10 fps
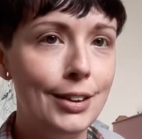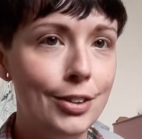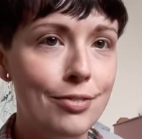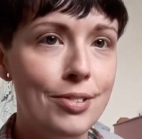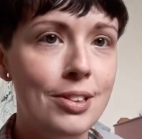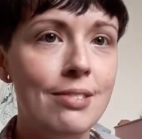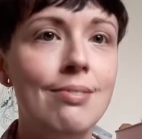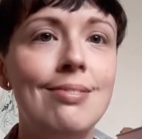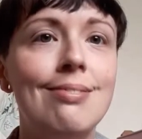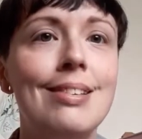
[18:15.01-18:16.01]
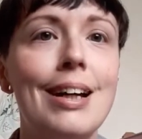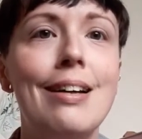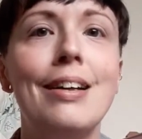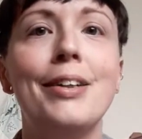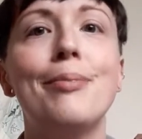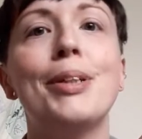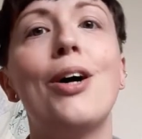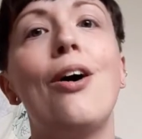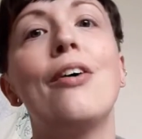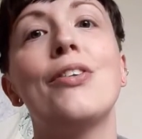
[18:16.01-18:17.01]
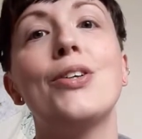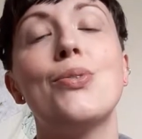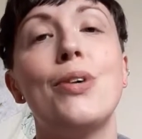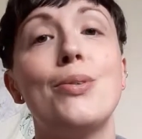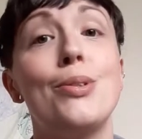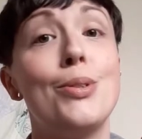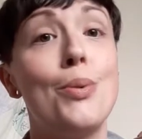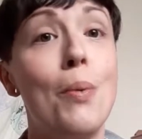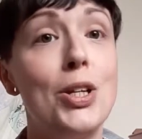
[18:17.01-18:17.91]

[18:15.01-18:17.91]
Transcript: loved A Court of Thorns and Roses.